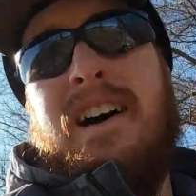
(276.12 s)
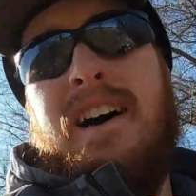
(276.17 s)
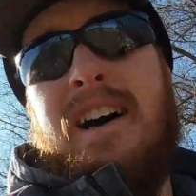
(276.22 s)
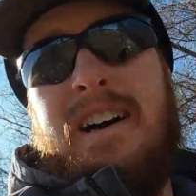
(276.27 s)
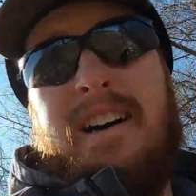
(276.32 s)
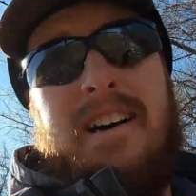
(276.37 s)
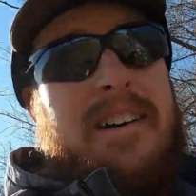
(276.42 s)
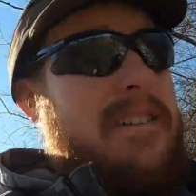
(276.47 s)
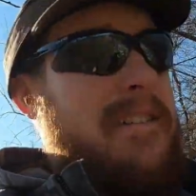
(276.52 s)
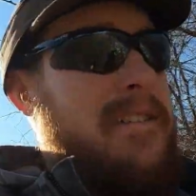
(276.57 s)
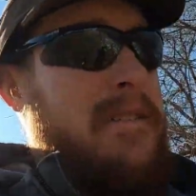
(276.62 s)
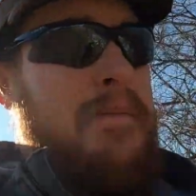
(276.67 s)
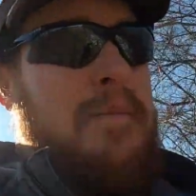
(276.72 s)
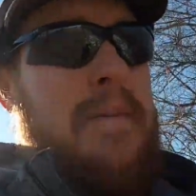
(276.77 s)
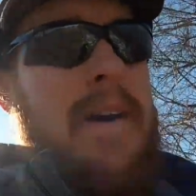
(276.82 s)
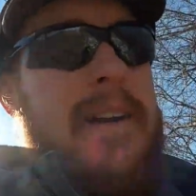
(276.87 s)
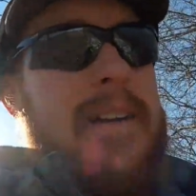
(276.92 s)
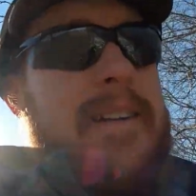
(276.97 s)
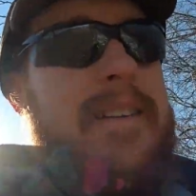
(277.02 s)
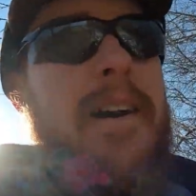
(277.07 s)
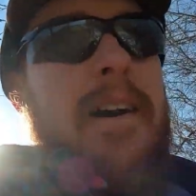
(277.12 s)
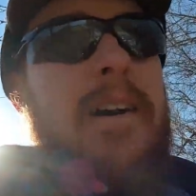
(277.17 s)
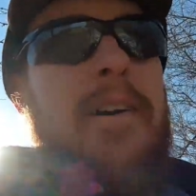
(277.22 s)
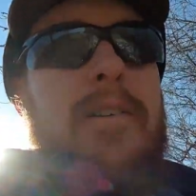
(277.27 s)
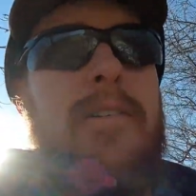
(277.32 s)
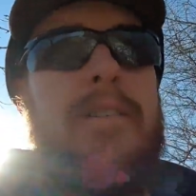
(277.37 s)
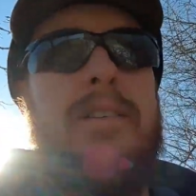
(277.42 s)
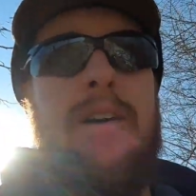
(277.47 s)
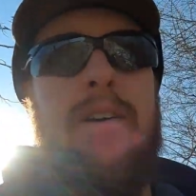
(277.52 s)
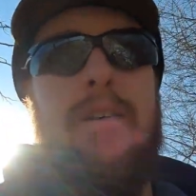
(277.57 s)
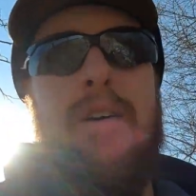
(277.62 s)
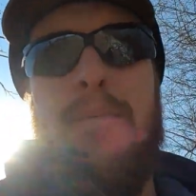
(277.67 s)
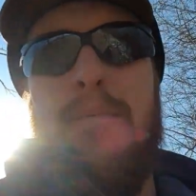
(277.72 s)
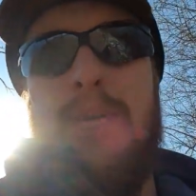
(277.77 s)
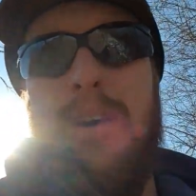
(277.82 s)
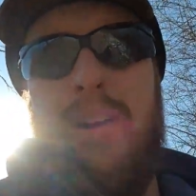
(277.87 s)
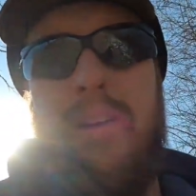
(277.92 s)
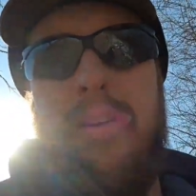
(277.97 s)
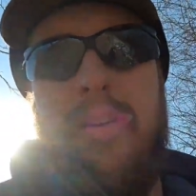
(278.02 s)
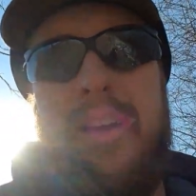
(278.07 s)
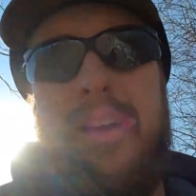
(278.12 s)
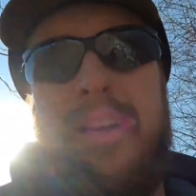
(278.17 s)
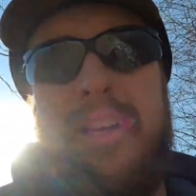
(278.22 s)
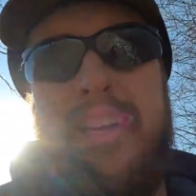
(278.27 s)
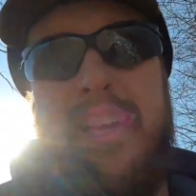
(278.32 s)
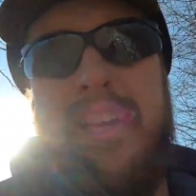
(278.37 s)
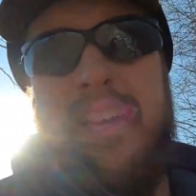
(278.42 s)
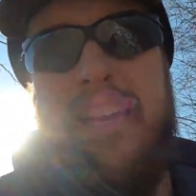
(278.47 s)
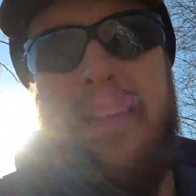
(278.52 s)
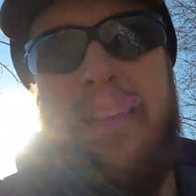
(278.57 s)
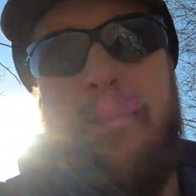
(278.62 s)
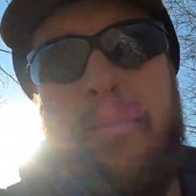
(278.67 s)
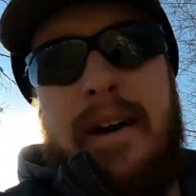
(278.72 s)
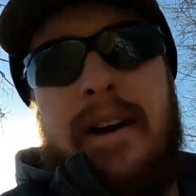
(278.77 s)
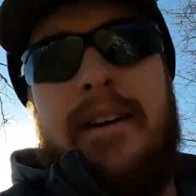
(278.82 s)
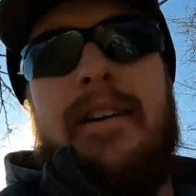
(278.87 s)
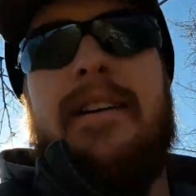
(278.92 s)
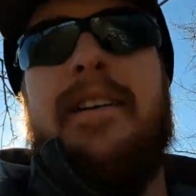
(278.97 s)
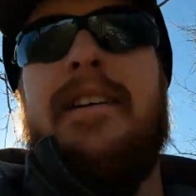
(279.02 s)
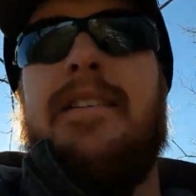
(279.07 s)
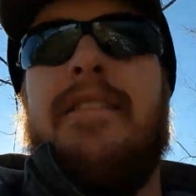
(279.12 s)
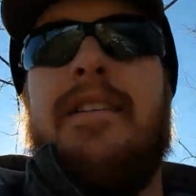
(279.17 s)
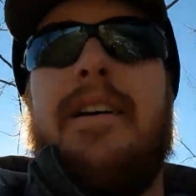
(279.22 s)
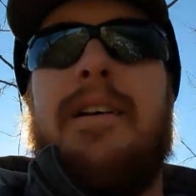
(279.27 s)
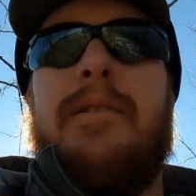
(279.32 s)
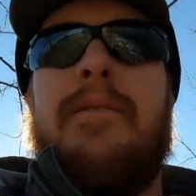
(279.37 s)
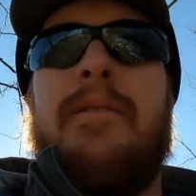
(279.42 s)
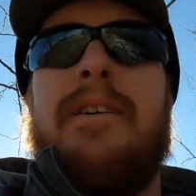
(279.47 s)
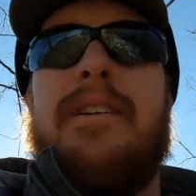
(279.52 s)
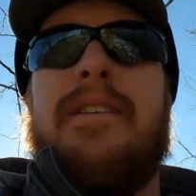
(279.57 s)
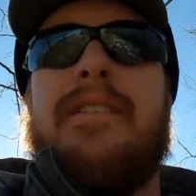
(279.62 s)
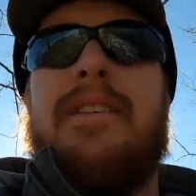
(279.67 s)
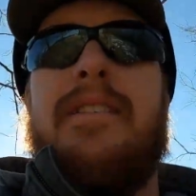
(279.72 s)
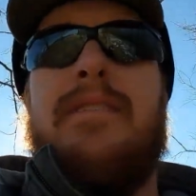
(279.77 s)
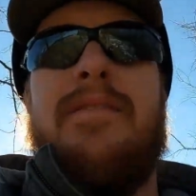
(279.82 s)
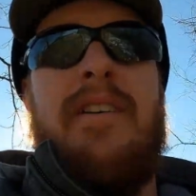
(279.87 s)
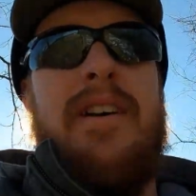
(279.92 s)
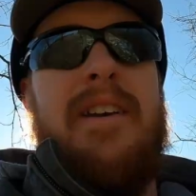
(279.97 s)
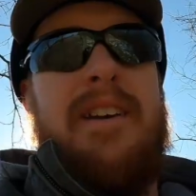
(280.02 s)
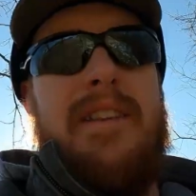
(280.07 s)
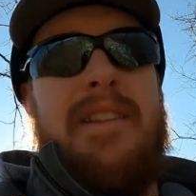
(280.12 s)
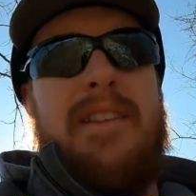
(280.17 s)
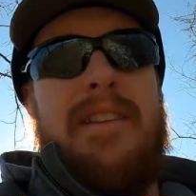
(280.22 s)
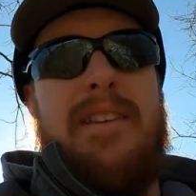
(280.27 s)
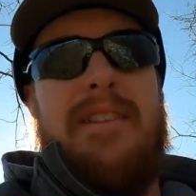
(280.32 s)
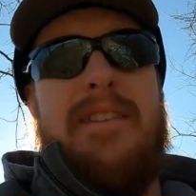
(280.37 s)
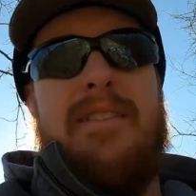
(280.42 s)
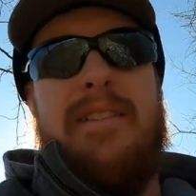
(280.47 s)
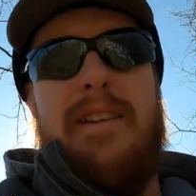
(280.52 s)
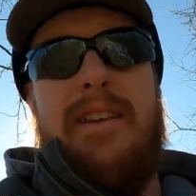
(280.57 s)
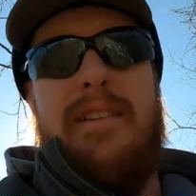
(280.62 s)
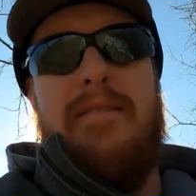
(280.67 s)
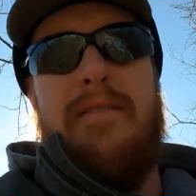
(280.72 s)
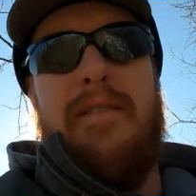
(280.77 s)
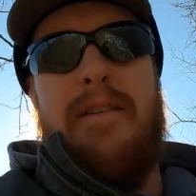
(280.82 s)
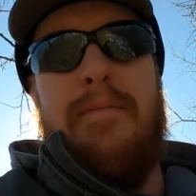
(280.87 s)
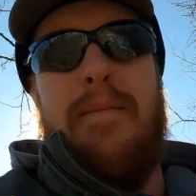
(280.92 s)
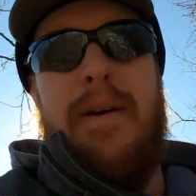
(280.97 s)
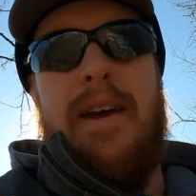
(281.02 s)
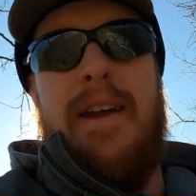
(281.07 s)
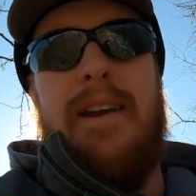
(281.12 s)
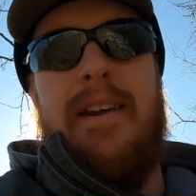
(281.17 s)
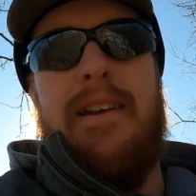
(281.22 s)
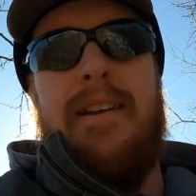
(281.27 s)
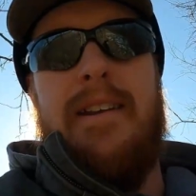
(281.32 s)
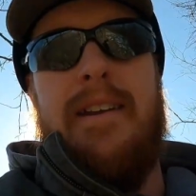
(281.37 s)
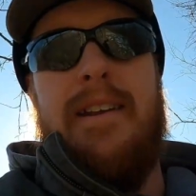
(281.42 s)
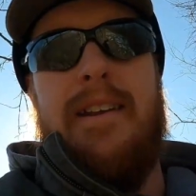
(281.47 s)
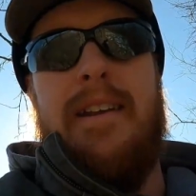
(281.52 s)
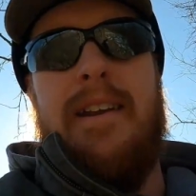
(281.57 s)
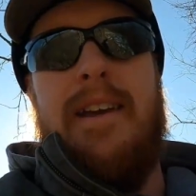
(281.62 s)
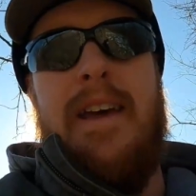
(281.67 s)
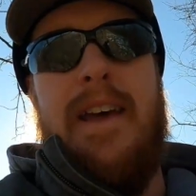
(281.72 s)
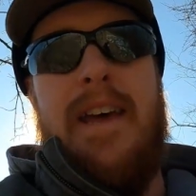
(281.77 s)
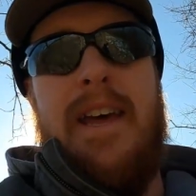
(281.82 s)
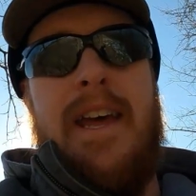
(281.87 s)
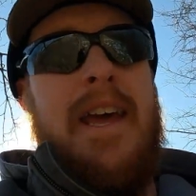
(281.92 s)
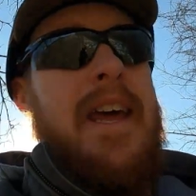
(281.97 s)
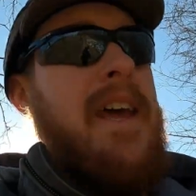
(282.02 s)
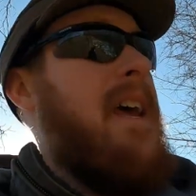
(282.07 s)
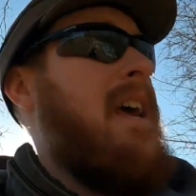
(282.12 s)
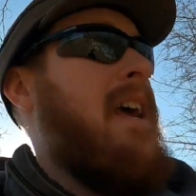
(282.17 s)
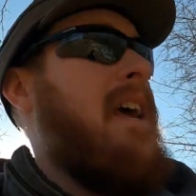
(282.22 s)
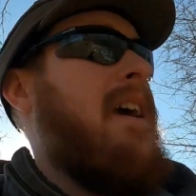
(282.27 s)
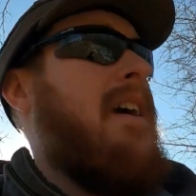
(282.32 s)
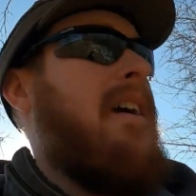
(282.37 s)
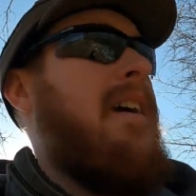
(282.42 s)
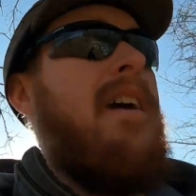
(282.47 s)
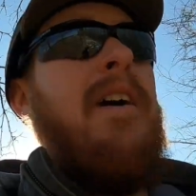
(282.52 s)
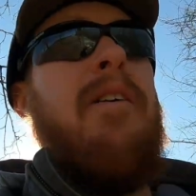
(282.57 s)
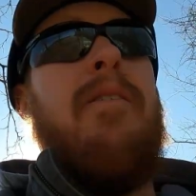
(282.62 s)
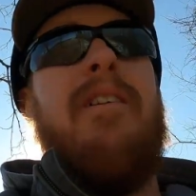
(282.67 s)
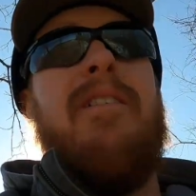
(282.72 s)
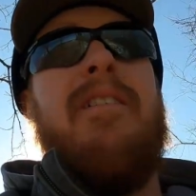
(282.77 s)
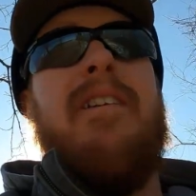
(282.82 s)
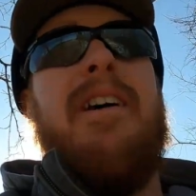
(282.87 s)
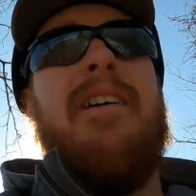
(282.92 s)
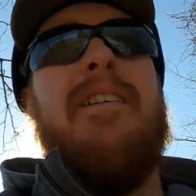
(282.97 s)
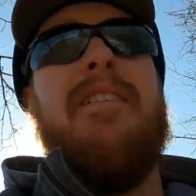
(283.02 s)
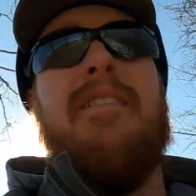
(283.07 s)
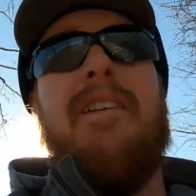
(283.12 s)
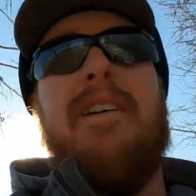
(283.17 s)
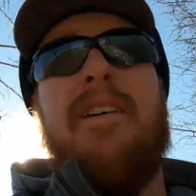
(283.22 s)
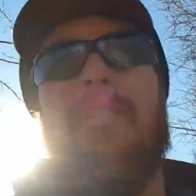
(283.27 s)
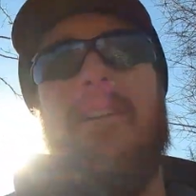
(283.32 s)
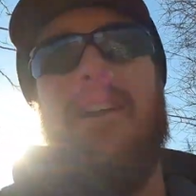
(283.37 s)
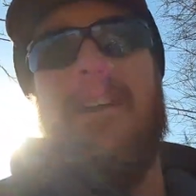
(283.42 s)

I caught somebody's dog, so I'm gonna go ahead and get him out of here right quick, see if I can get this set remade, and then go on down the road.